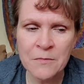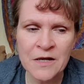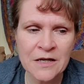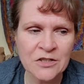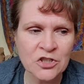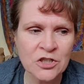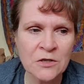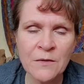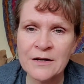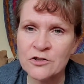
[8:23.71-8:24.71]
because
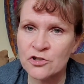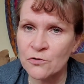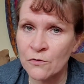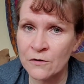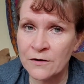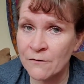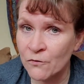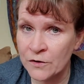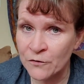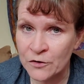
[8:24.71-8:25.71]
she ran short of
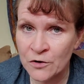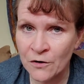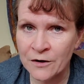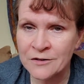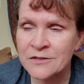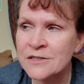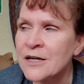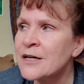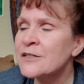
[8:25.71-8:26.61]
one of her yarns.